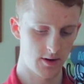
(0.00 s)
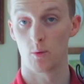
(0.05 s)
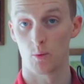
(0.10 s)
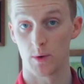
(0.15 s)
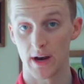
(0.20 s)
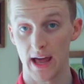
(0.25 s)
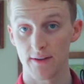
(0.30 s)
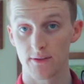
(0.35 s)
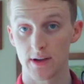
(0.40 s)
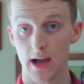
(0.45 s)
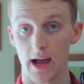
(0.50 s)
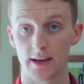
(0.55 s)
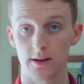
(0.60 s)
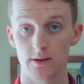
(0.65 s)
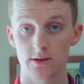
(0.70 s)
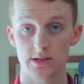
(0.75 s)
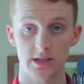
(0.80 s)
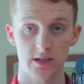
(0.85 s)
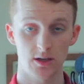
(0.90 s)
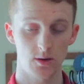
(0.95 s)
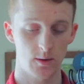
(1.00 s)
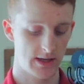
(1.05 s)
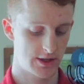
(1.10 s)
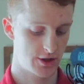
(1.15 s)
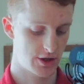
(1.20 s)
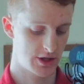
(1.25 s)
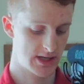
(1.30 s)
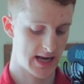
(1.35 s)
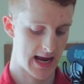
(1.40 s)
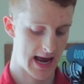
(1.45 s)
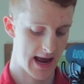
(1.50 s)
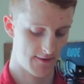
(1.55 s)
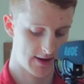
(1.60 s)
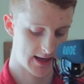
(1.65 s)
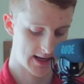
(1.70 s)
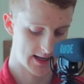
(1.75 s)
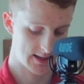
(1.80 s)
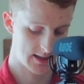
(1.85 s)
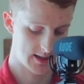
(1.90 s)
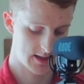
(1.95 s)
What I've gotten used to is just
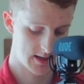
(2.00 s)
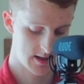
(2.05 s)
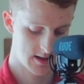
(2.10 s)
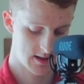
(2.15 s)
having it